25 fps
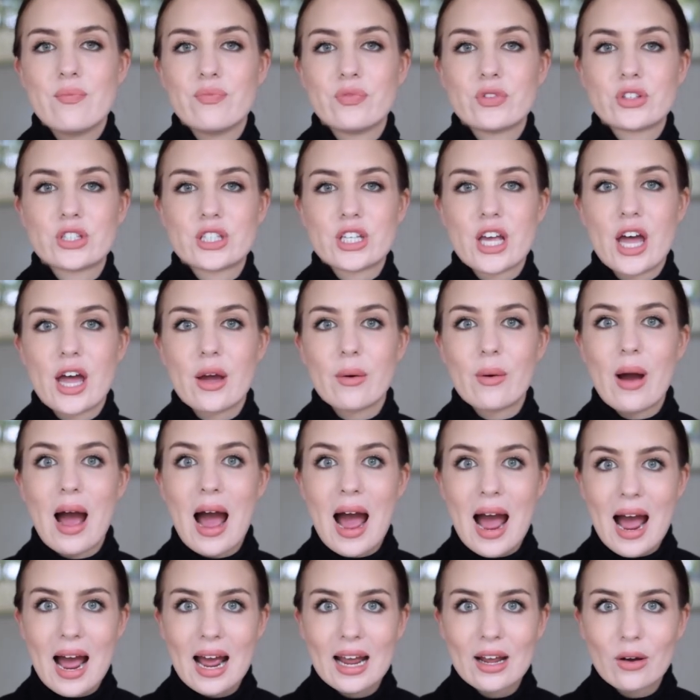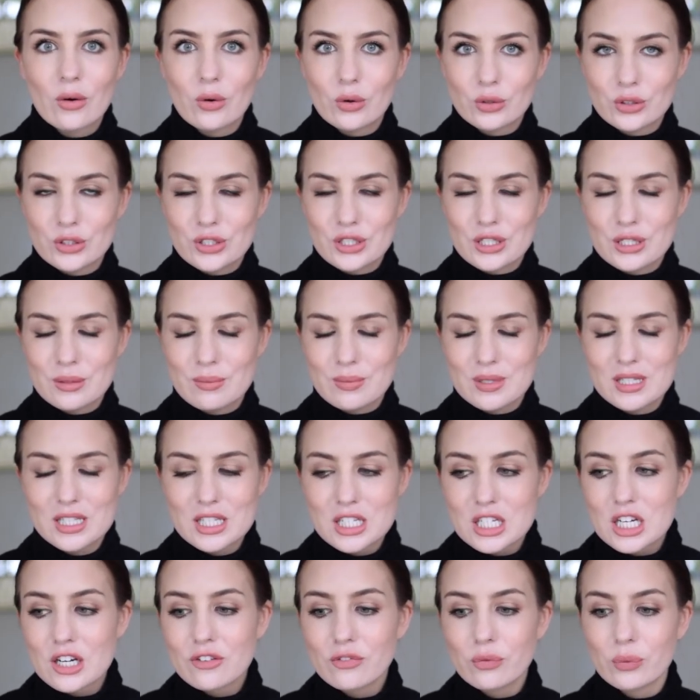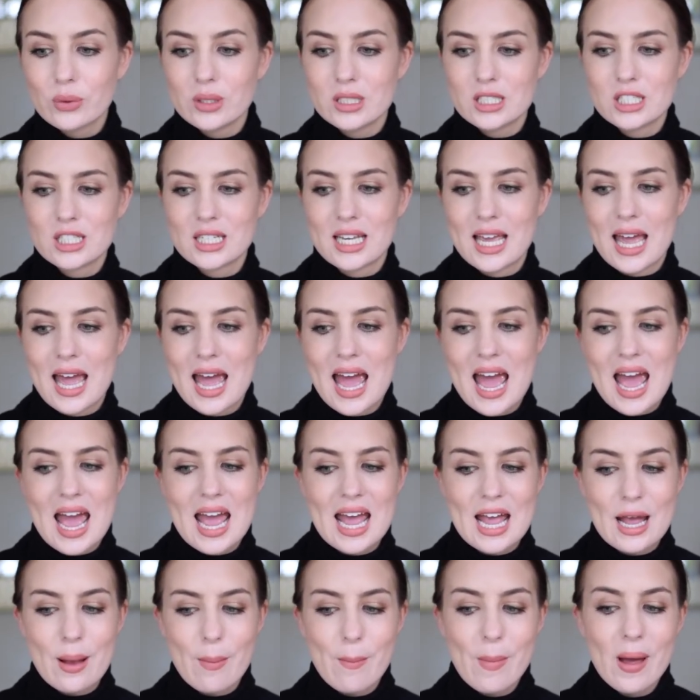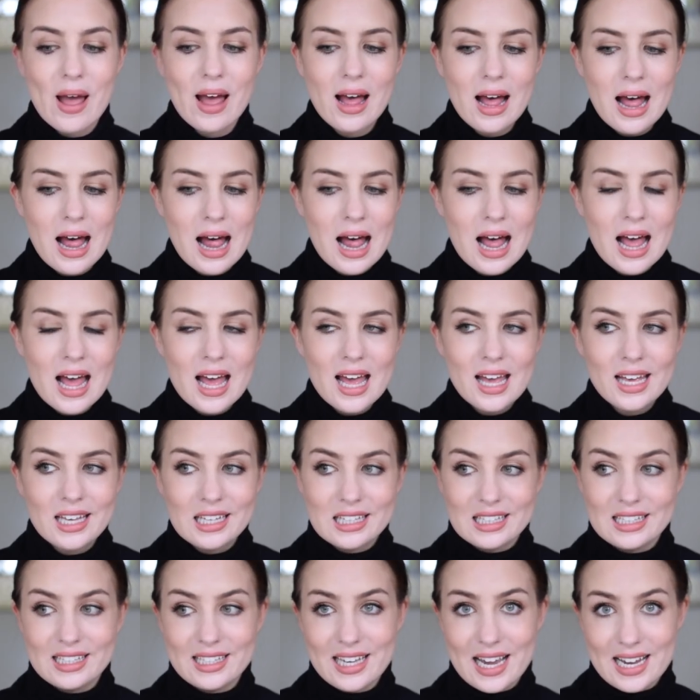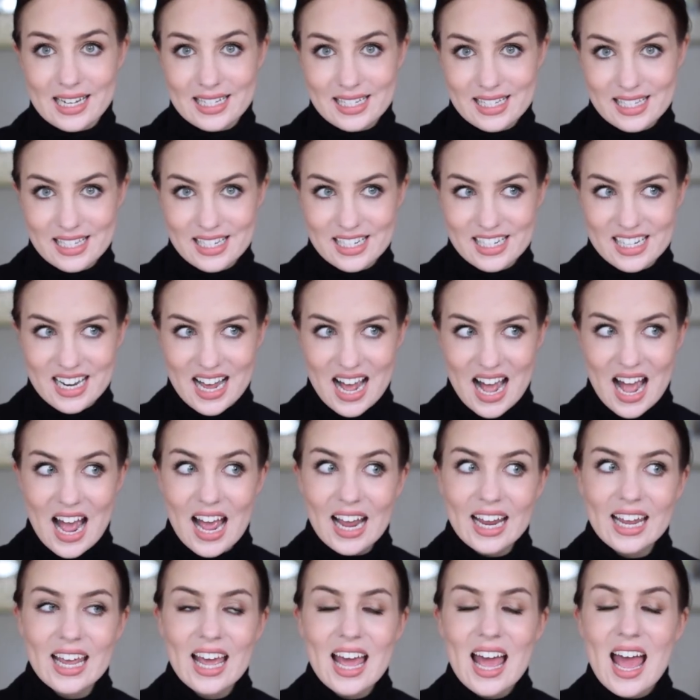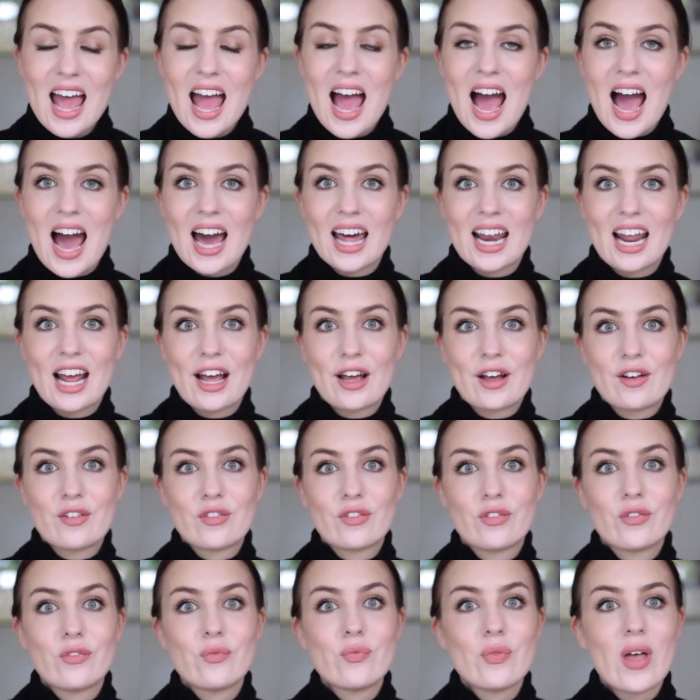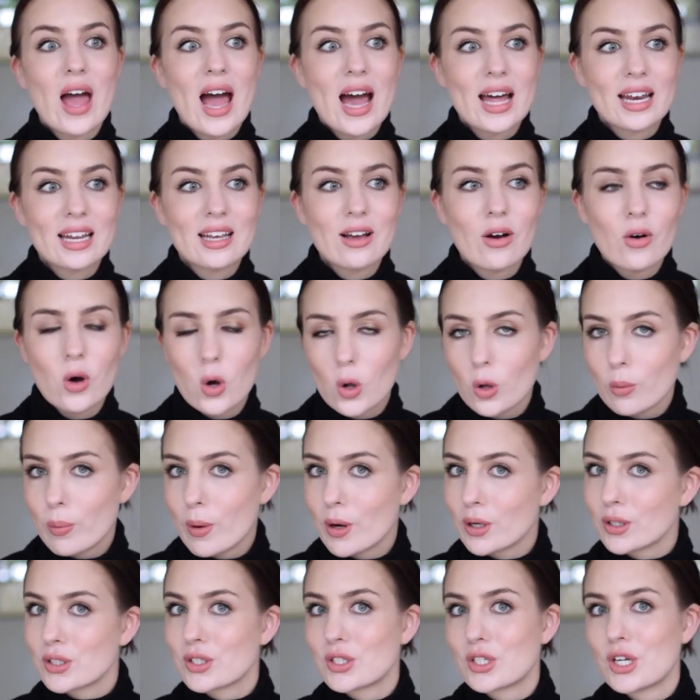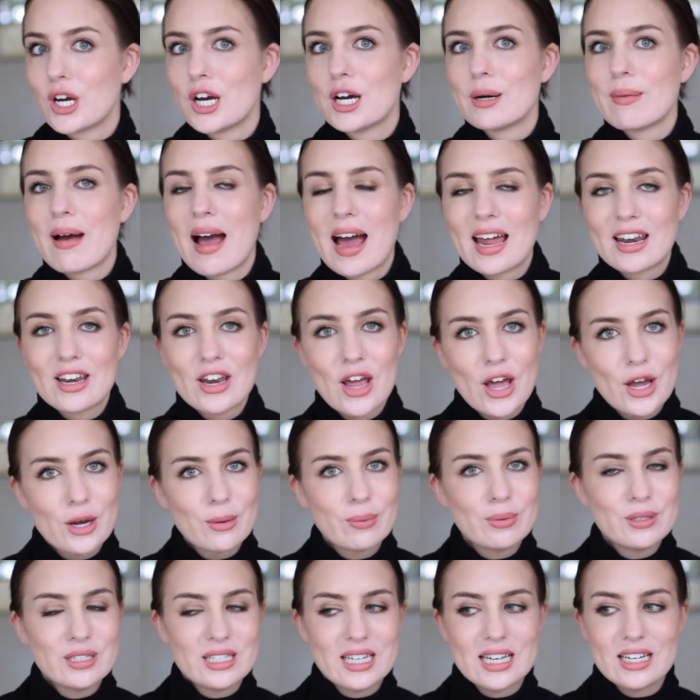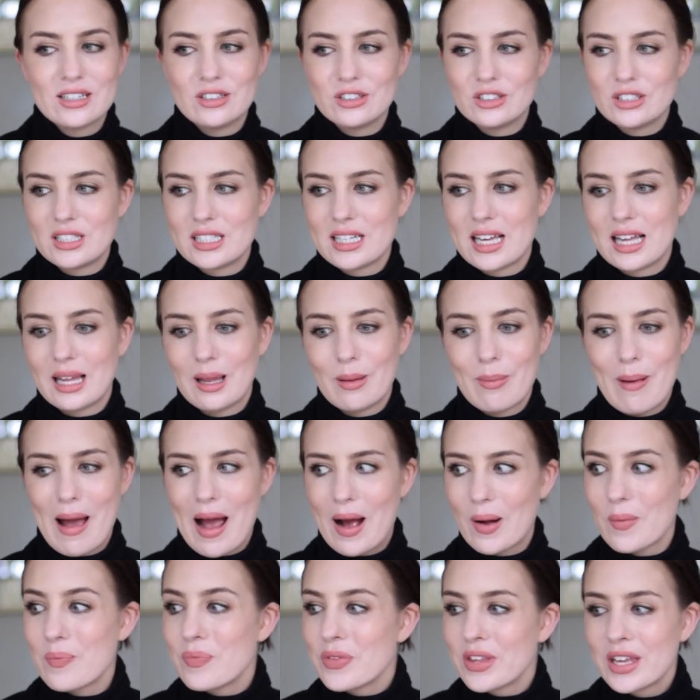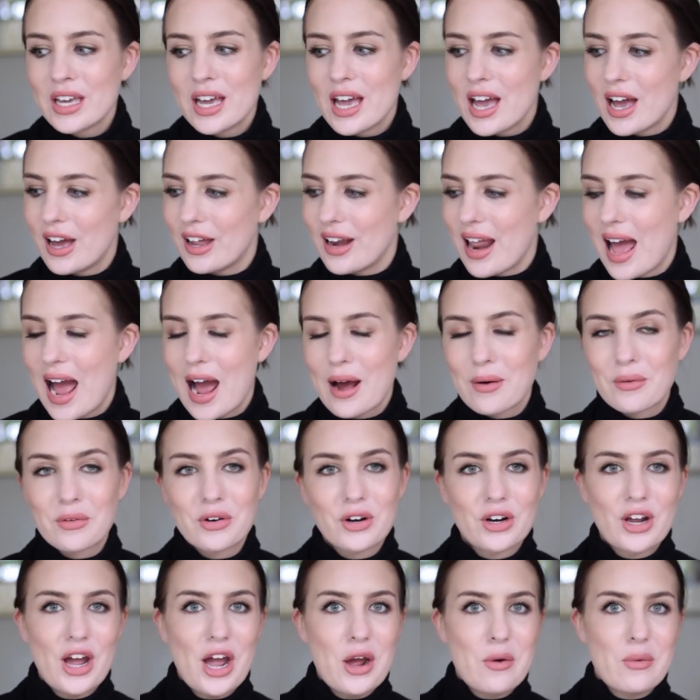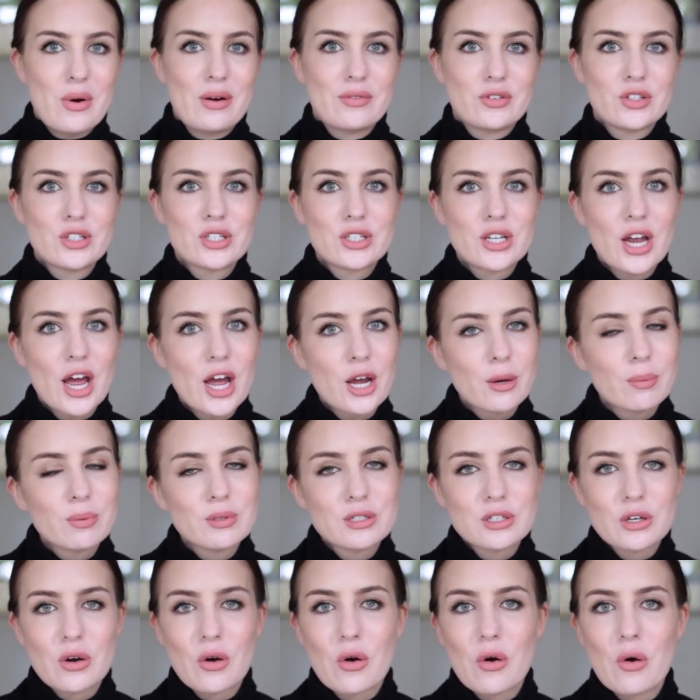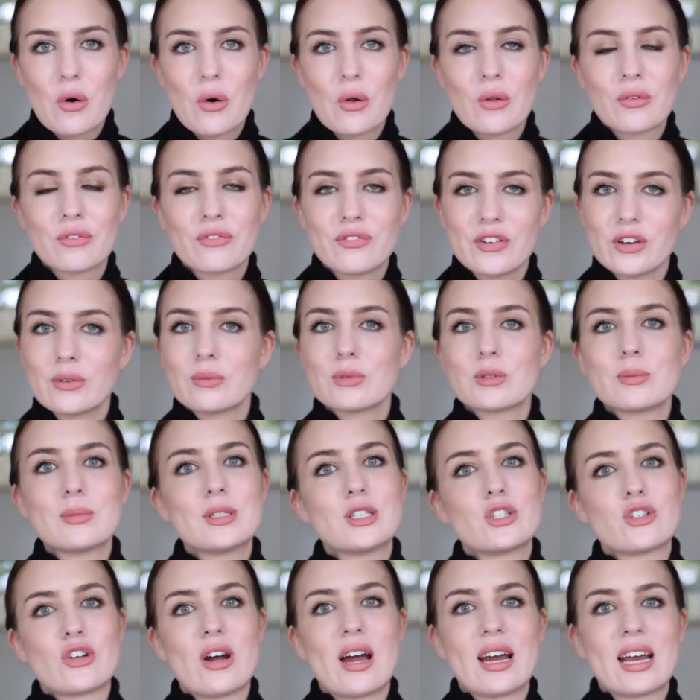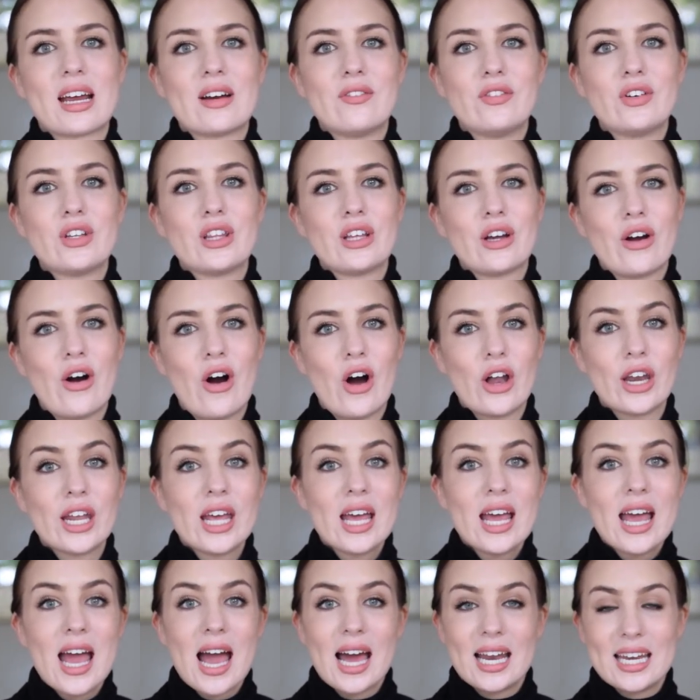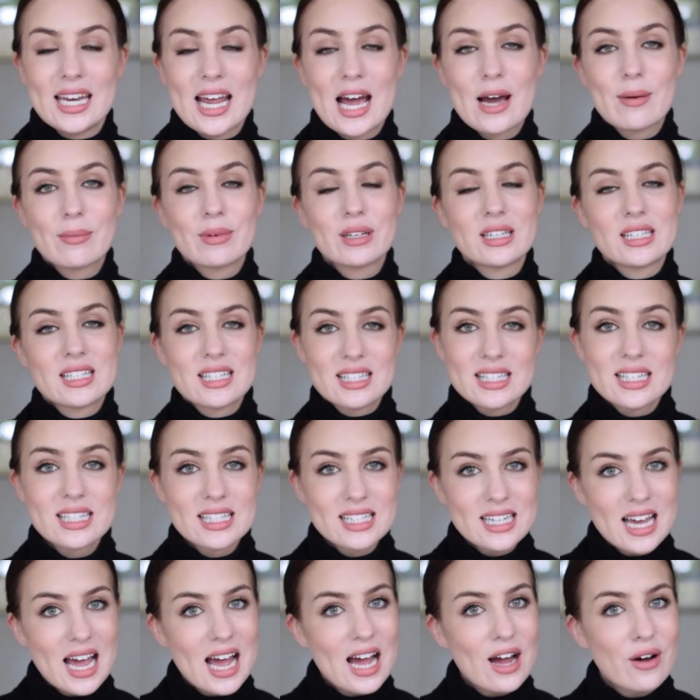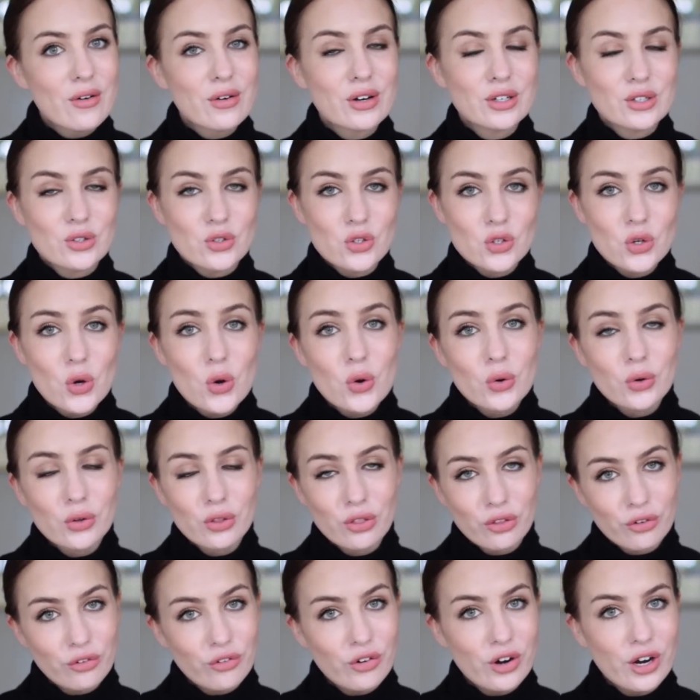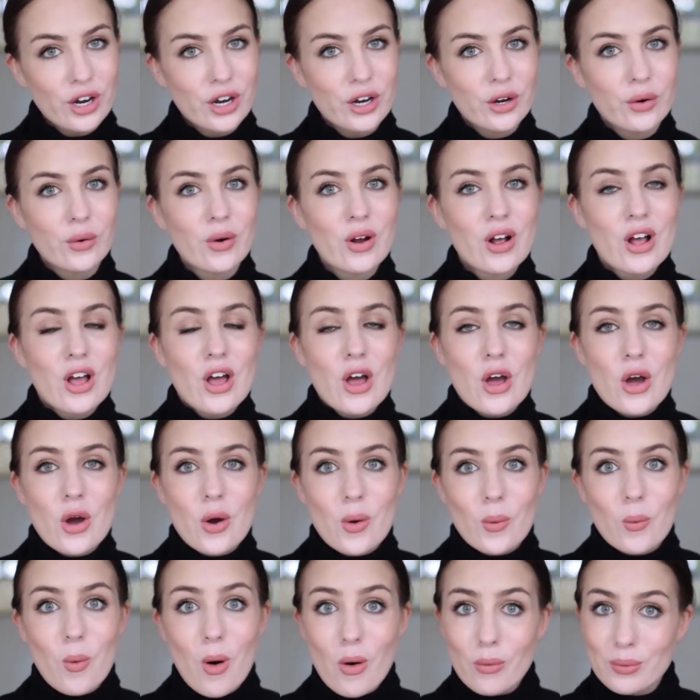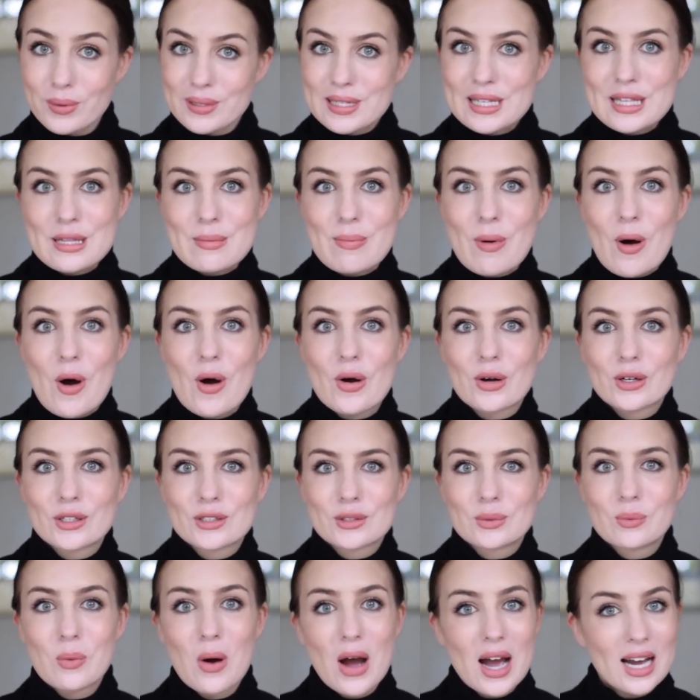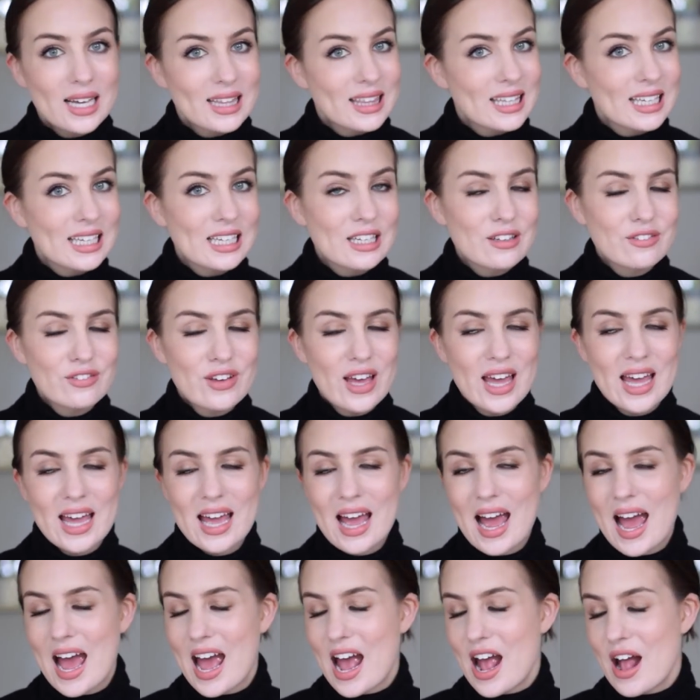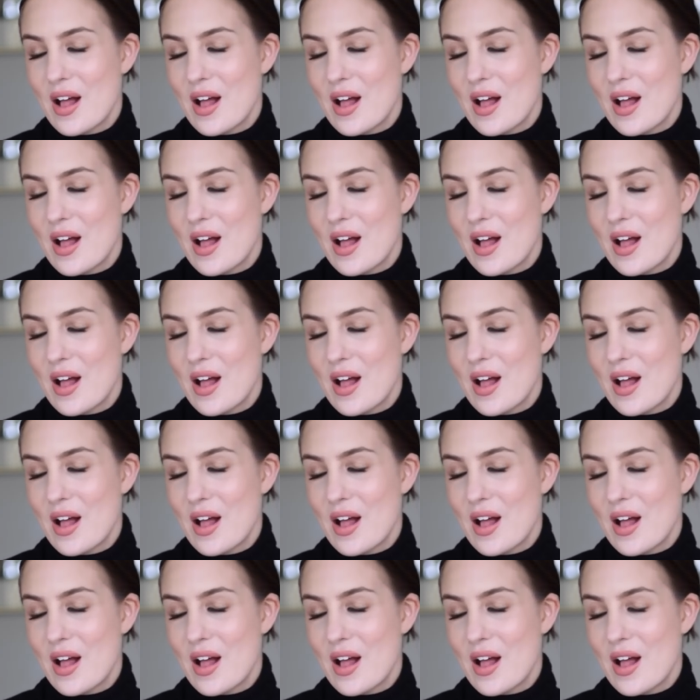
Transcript: So I ordered some stuff which came yesterday and I've had it all boxed up, hadn't opened it until about an hour ago, where I've just opened it all, filmed me trying everything on, and now I'm going to sit down and talk through what was in the box, what I think of it,